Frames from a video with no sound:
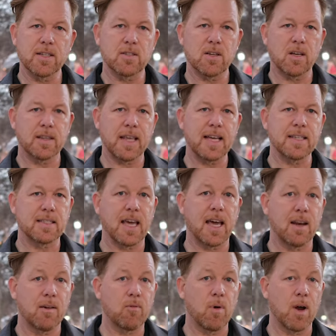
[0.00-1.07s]
salt. That's
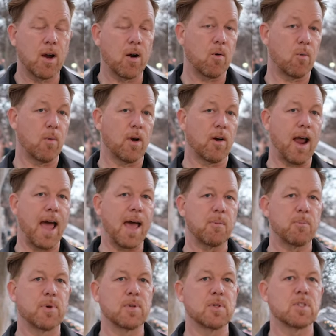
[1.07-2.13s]
kind of where we're
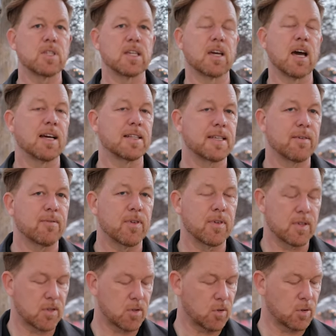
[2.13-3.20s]
at, producing content for
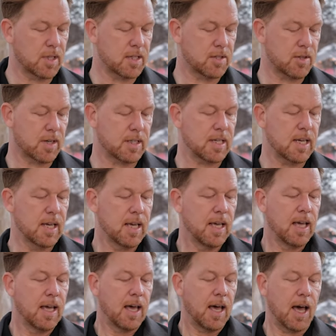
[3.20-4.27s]
the school district.
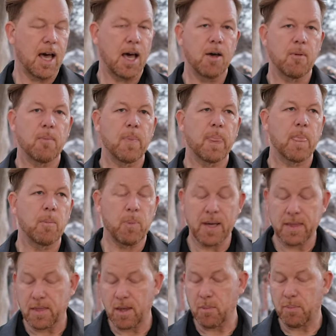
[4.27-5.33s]

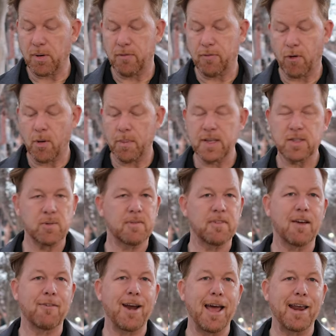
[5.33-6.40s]
But the performance, we've
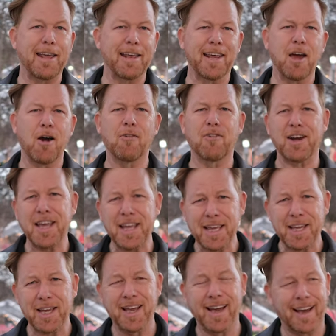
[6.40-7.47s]
never had any
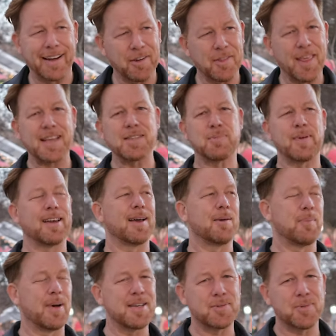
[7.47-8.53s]
overheating. I know that's been a
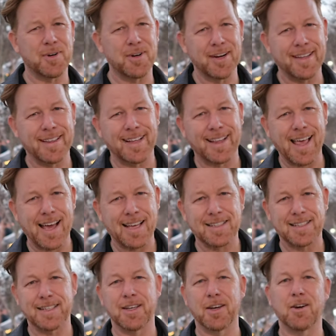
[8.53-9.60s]
buzzword in the
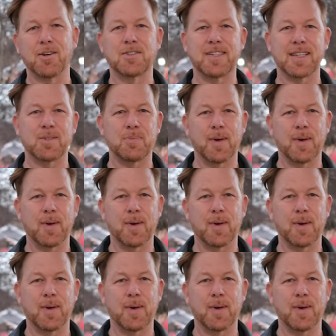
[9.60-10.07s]
last, 6